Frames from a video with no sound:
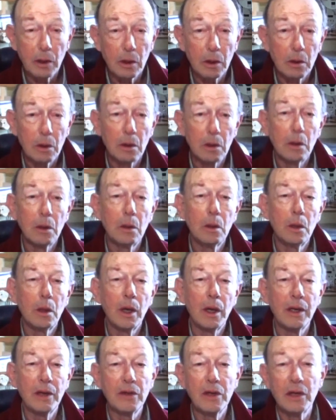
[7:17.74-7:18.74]
water,
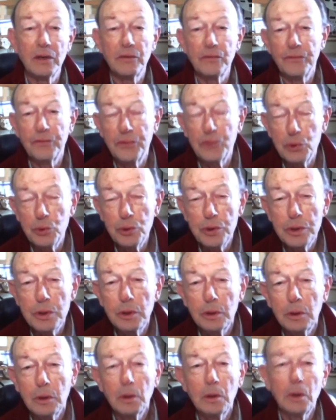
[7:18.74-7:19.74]
and then
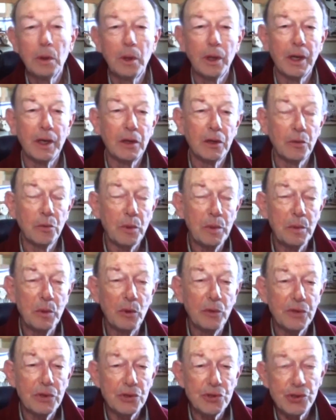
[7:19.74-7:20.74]
food, and
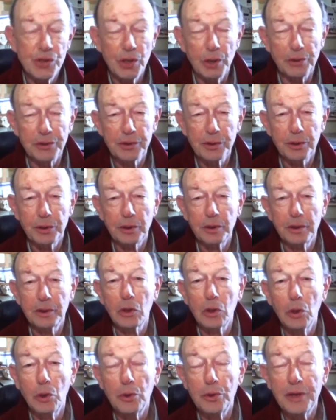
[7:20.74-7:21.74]
then we move to
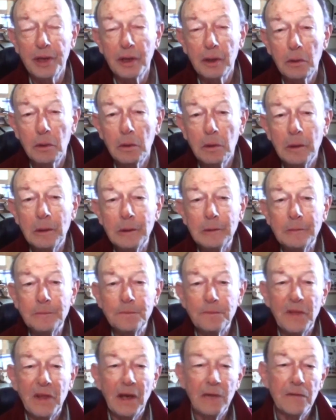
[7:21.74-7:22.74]
shelter and clothing,
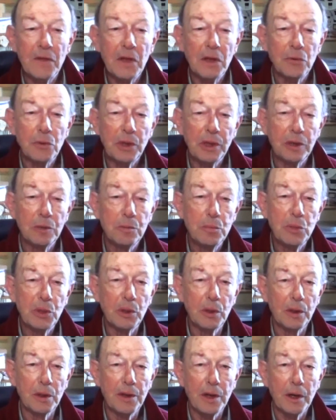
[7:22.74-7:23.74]
and then
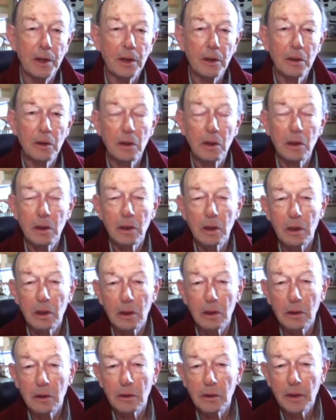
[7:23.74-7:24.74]
we can build our
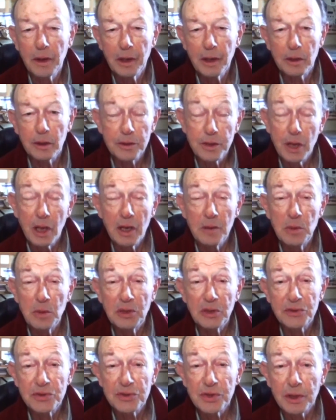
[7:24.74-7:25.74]

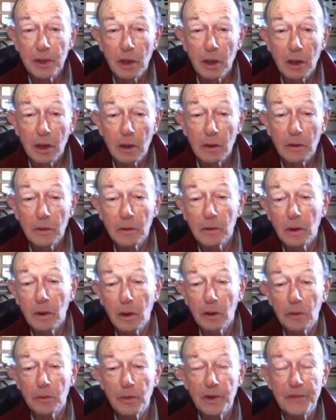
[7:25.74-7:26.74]
entertainments and our
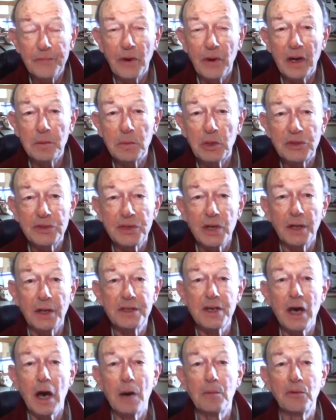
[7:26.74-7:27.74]

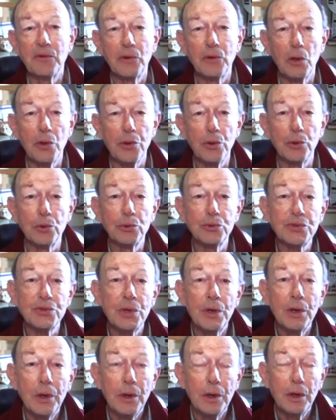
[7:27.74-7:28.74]
refinements on top of all
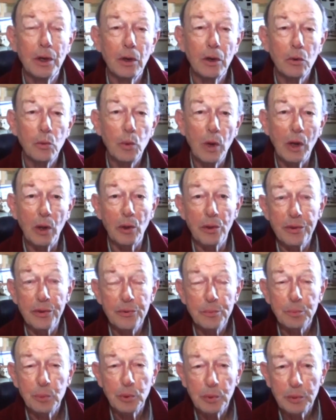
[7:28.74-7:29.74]
those
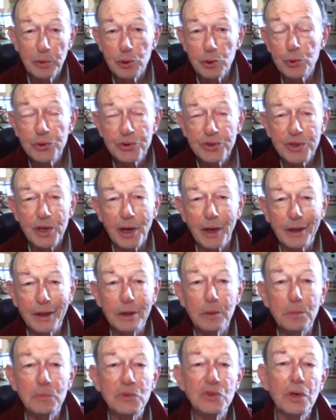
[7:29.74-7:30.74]
wealth-produced
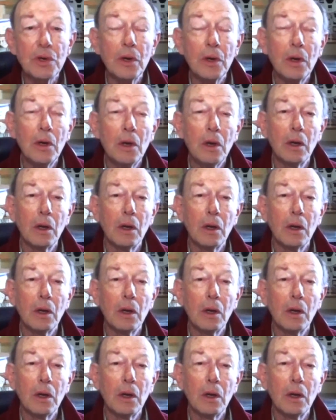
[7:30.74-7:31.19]
items.